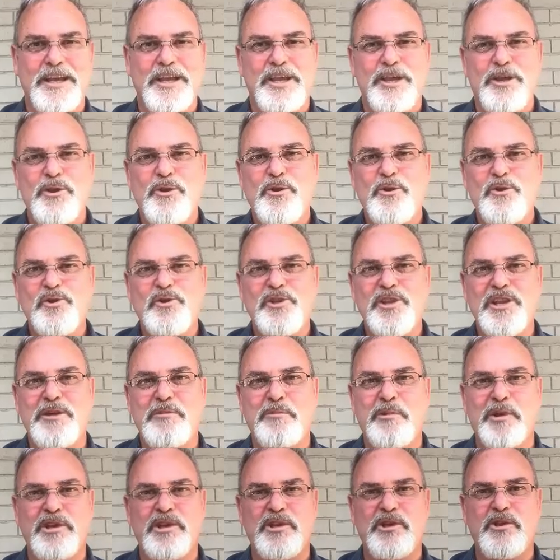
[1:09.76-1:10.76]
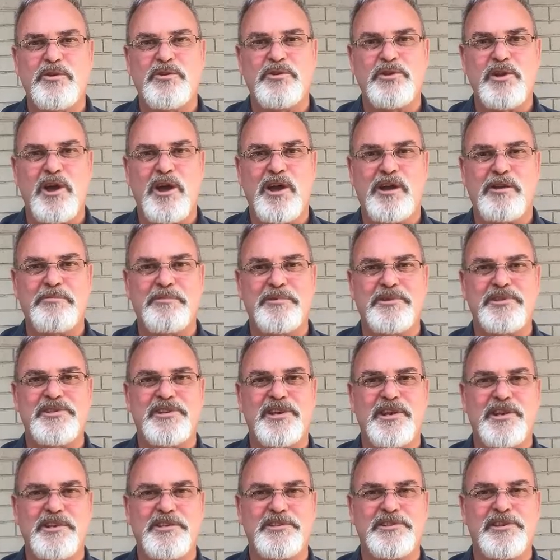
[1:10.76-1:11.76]
Usually when you talk with
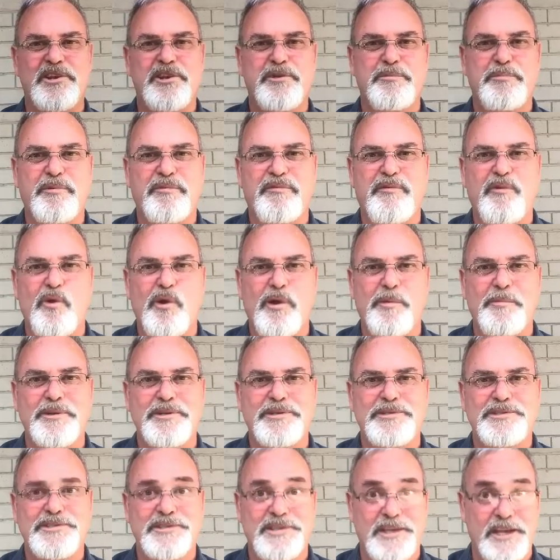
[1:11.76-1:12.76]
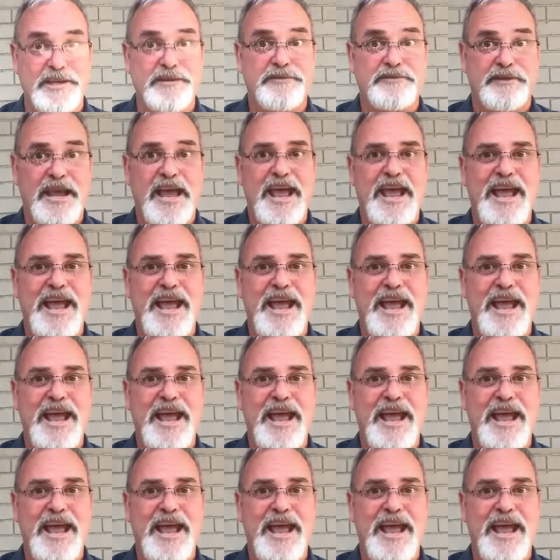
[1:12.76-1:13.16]
sales underperformers and